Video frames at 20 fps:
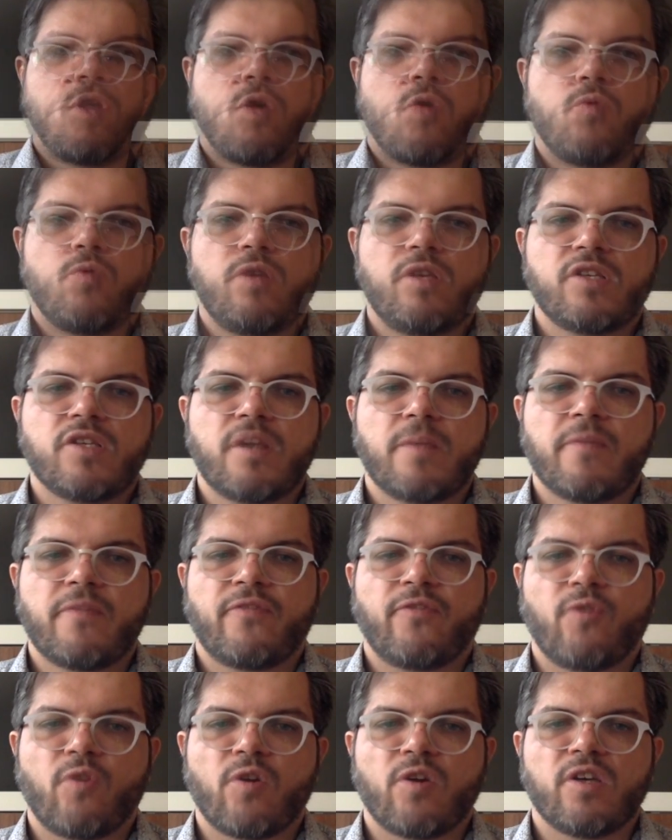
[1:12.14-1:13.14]
Reason number
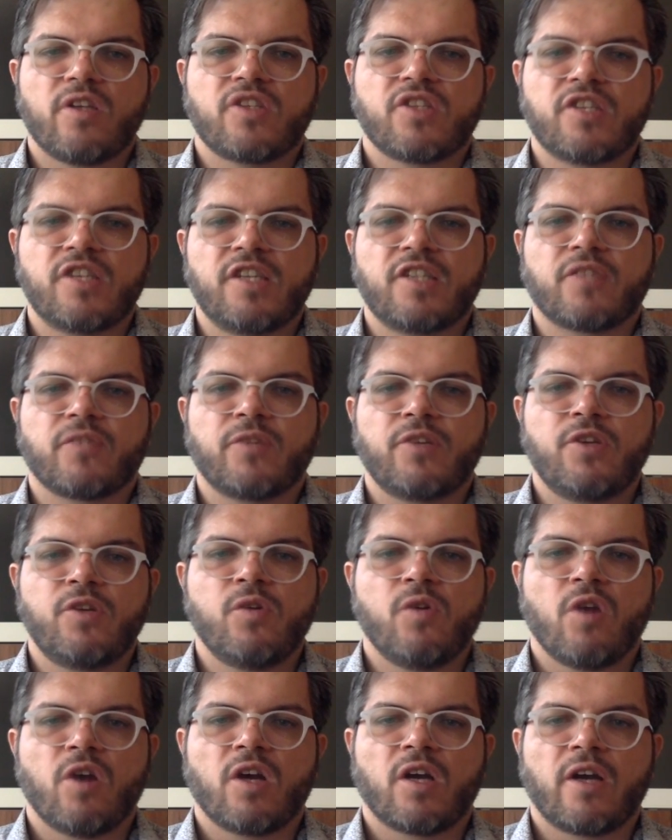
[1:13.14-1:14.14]
four is the need to renew
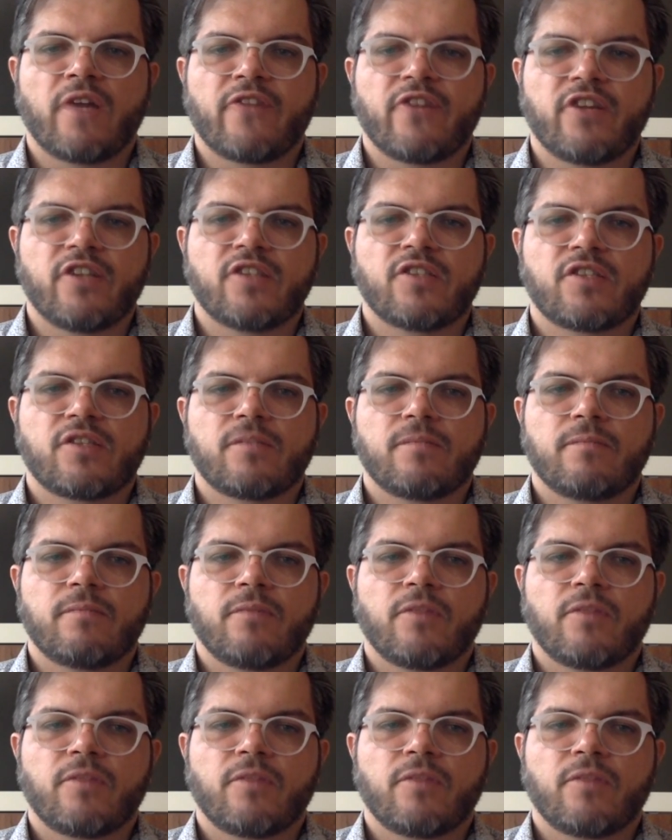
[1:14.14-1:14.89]
our governance.